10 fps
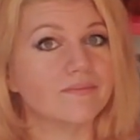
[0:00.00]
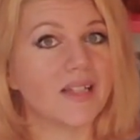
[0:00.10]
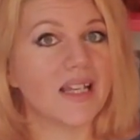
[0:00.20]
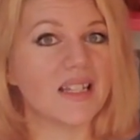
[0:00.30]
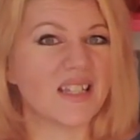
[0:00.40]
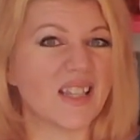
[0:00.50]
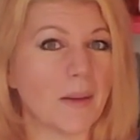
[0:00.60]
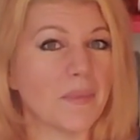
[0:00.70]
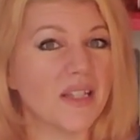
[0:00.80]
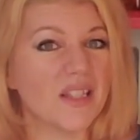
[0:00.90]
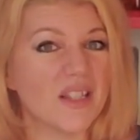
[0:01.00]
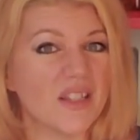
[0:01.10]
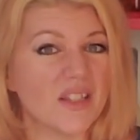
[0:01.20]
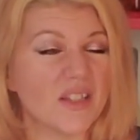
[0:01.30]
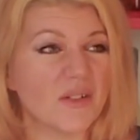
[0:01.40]
it just happens.
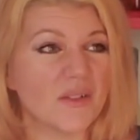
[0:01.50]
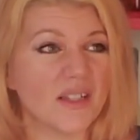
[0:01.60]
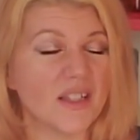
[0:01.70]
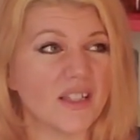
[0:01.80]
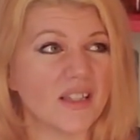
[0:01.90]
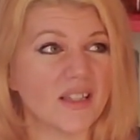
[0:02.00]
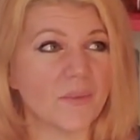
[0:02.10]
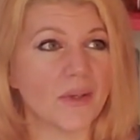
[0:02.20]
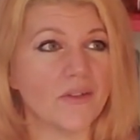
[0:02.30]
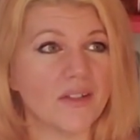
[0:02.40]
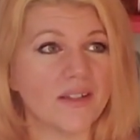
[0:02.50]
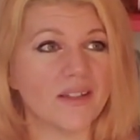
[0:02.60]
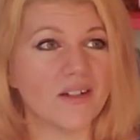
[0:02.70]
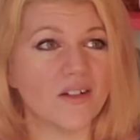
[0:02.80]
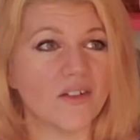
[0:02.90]
You, it, it, that's why you can
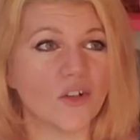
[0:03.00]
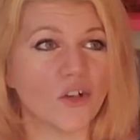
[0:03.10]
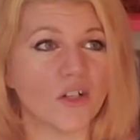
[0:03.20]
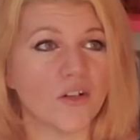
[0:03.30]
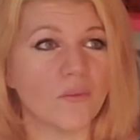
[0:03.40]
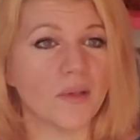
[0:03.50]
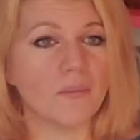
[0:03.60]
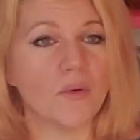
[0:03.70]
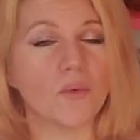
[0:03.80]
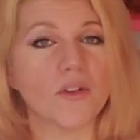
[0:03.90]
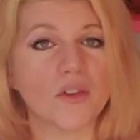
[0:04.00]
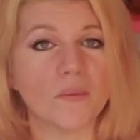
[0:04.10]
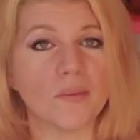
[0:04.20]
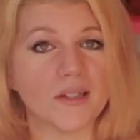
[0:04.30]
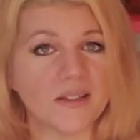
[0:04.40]
see all the cardio people work their
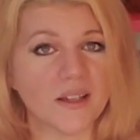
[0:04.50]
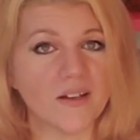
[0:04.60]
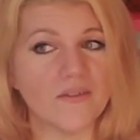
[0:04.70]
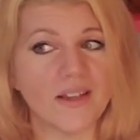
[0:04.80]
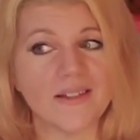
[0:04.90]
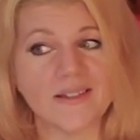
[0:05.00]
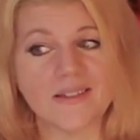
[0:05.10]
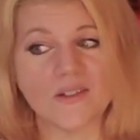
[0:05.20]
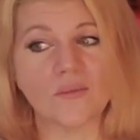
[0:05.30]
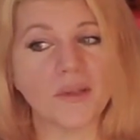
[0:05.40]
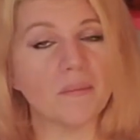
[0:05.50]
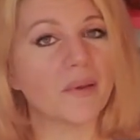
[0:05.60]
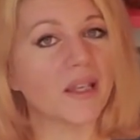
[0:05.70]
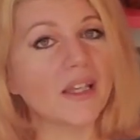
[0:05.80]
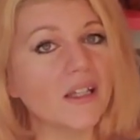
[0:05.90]
butts off and still be
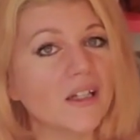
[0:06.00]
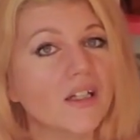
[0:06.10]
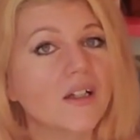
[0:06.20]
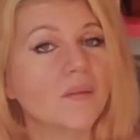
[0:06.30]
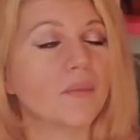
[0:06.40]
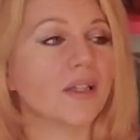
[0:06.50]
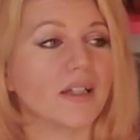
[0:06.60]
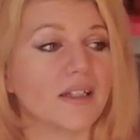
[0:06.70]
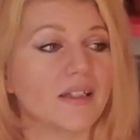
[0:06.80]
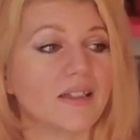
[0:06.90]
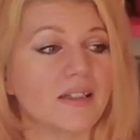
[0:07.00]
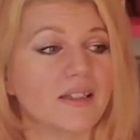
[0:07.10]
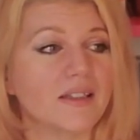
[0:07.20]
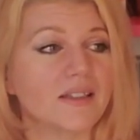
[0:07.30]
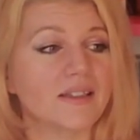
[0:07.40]
big,
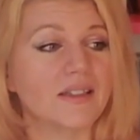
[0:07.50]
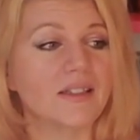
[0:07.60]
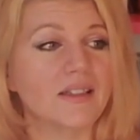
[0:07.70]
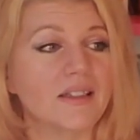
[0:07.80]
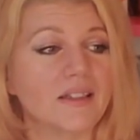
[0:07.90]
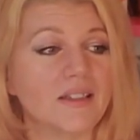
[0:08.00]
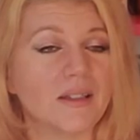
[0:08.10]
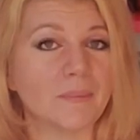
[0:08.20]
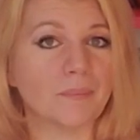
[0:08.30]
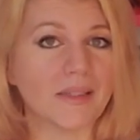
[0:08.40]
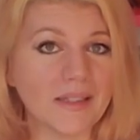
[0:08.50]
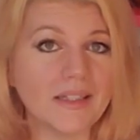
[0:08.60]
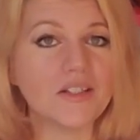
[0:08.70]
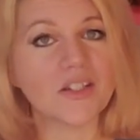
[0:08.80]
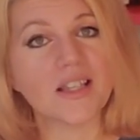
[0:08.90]
because your
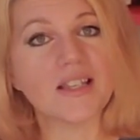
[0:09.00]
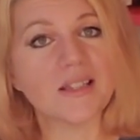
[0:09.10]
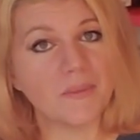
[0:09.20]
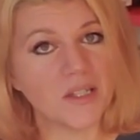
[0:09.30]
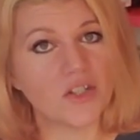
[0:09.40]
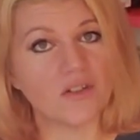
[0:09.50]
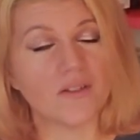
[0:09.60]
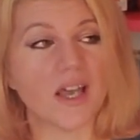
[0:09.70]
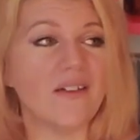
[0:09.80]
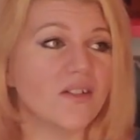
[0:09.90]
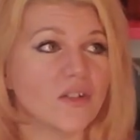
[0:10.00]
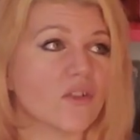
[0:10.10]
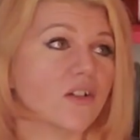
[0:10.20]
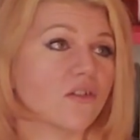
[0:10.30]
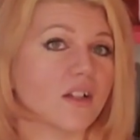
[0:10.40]
body just has some issues. I have an
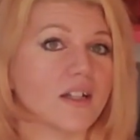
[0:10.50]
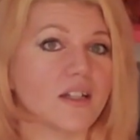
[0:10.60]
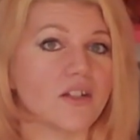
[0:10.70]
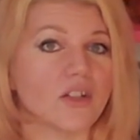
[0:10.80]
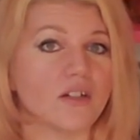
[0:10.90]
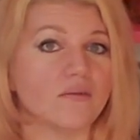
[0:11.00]
adrenal gland issue.